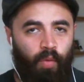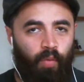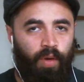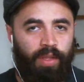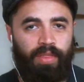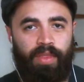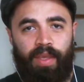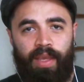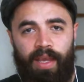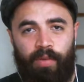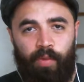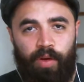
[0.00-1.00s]
One thing
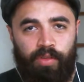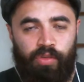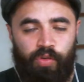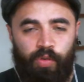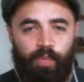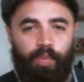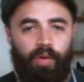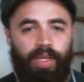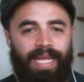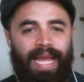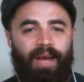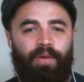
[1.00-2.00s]
I want to
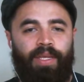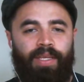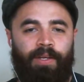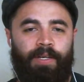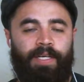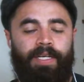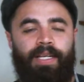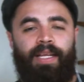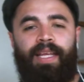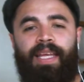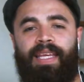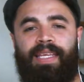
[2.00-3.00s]
point out here
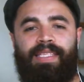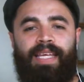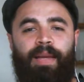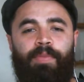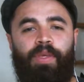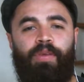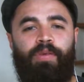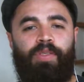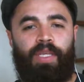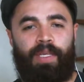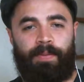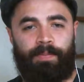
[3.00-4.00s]
is I'm
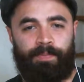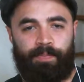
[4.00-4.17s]
using